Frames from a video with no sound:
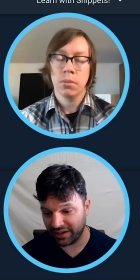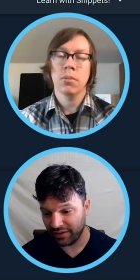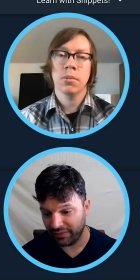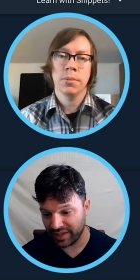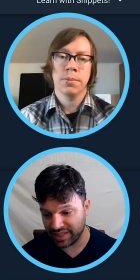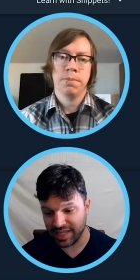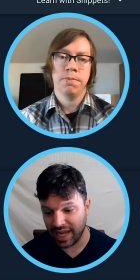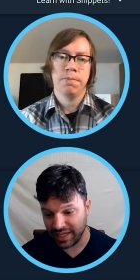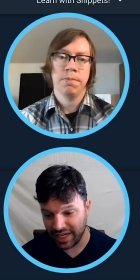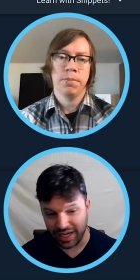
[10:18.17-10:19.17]
Speaker 1: mm-hmm. this is not
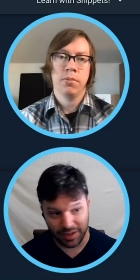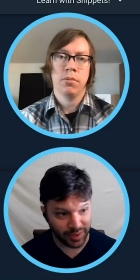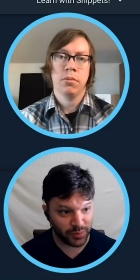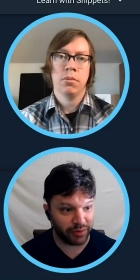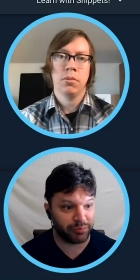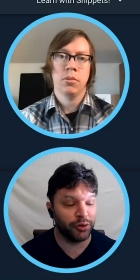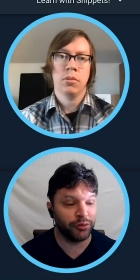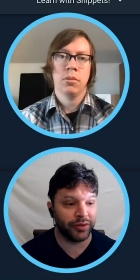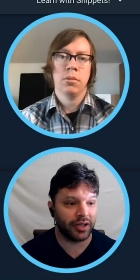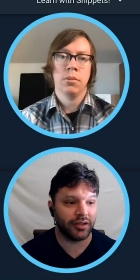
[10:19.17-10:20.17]
needed because we've
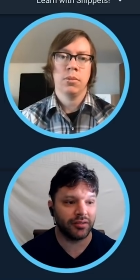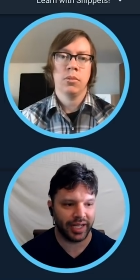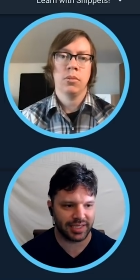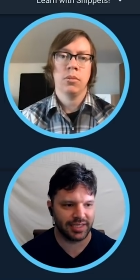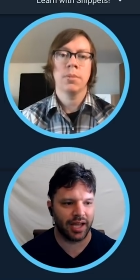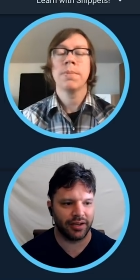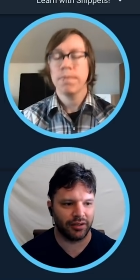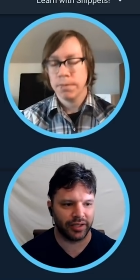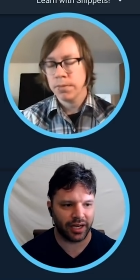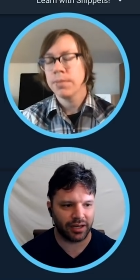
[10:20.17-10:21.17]
proven it's not null
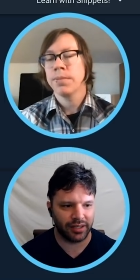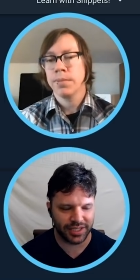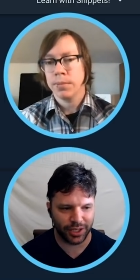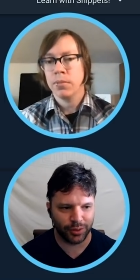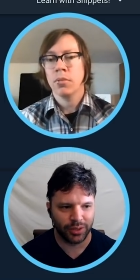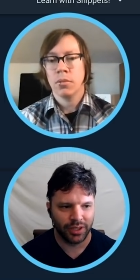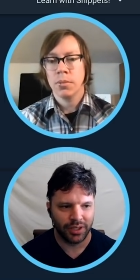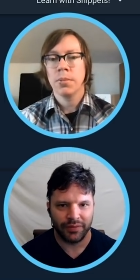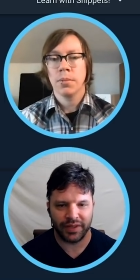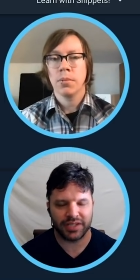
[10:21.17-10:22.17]
here. And so
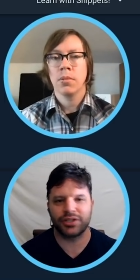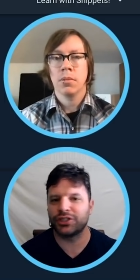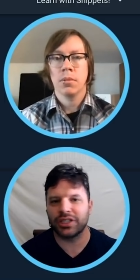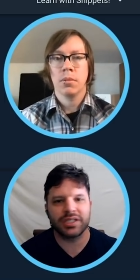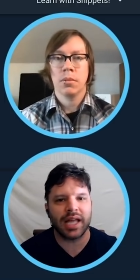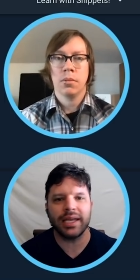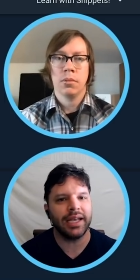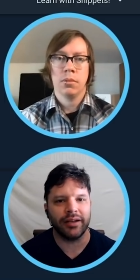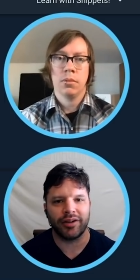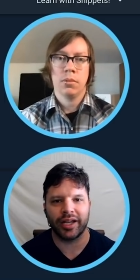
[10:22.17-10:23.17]
the assertion's not
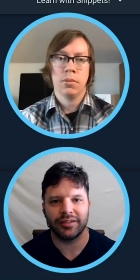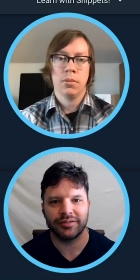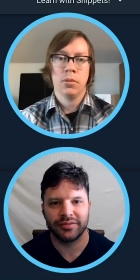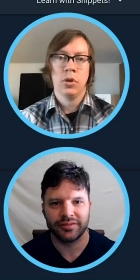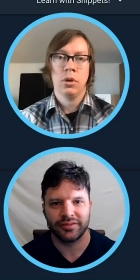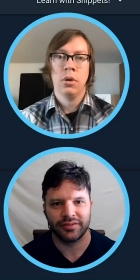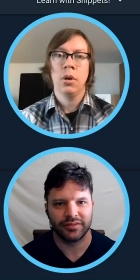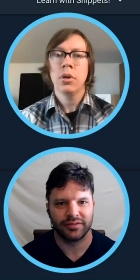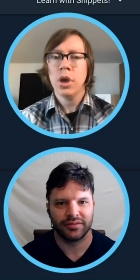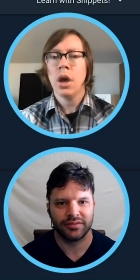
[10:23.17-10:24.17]
needed, right?
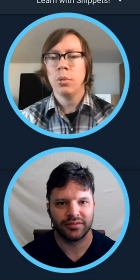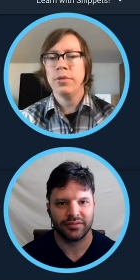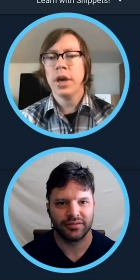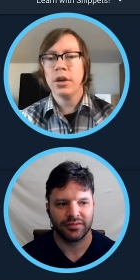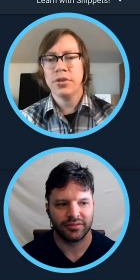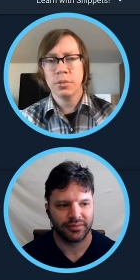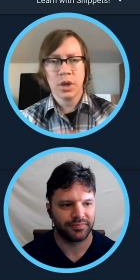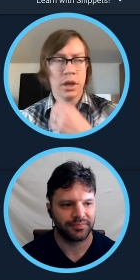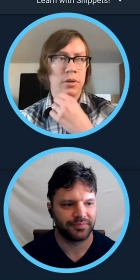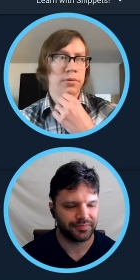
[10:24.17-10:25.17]
Speaker 2: Yeah, we've added some
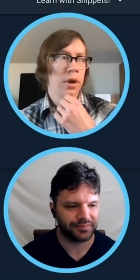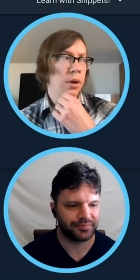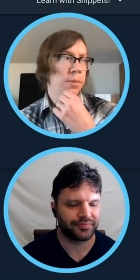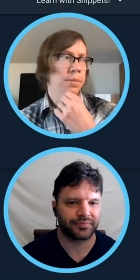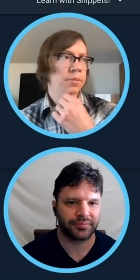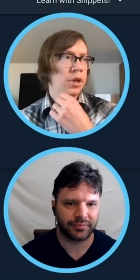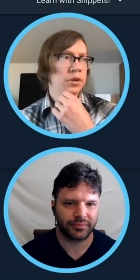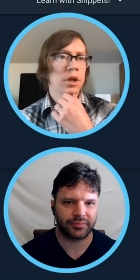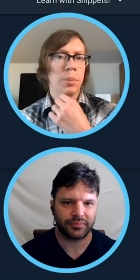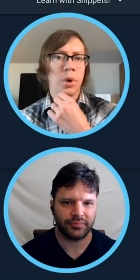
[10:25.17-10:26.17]
kind of um, it's
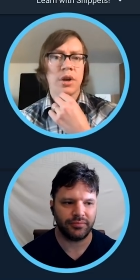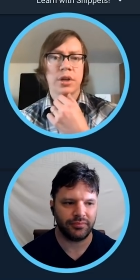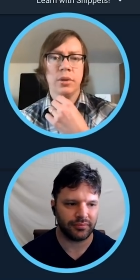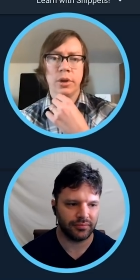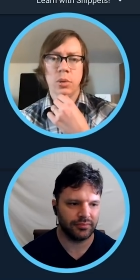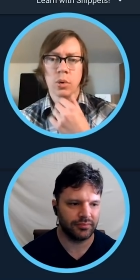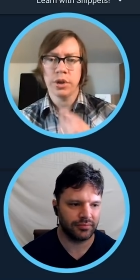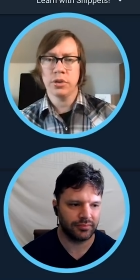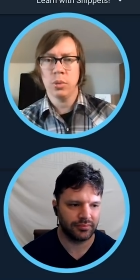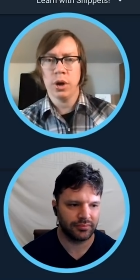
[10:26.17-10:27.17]
kind of productivity
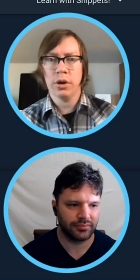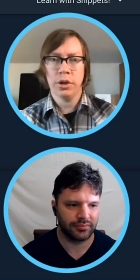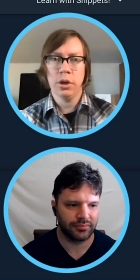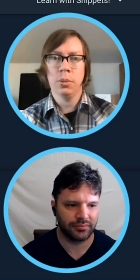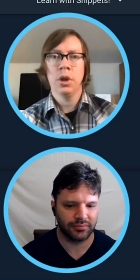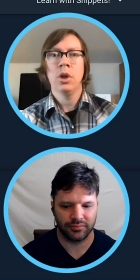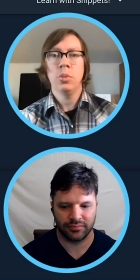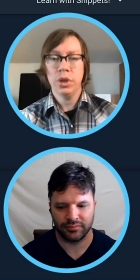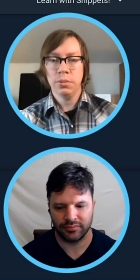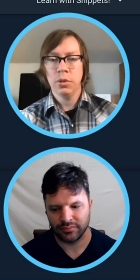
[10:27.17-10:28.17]
warnings where, you know,
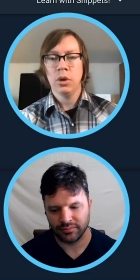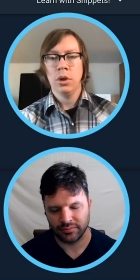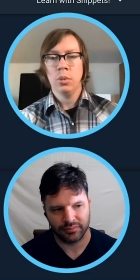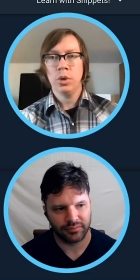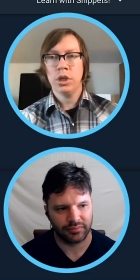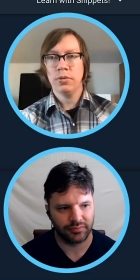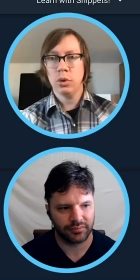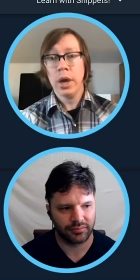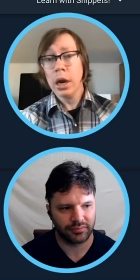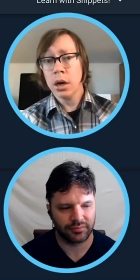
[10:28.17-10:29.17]
we we give
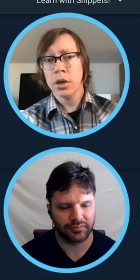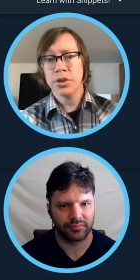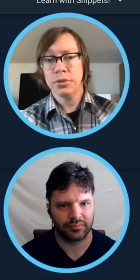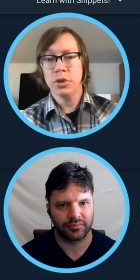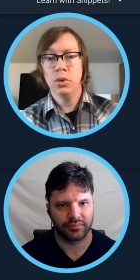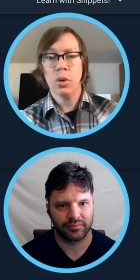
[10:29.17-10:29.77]
you errors if you